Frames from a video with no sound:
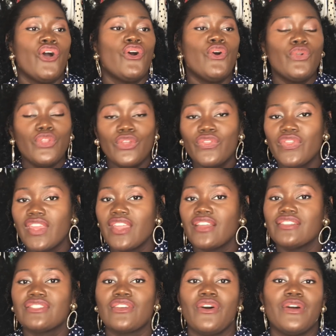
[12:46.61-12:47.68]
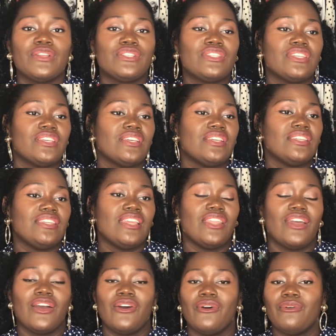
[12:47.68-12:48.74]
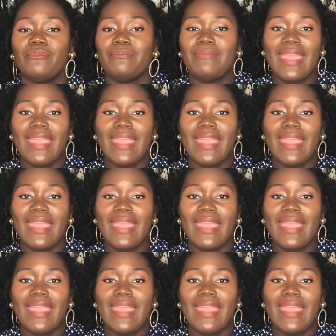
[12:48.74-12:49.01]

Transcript: Who do you think is going to, you know,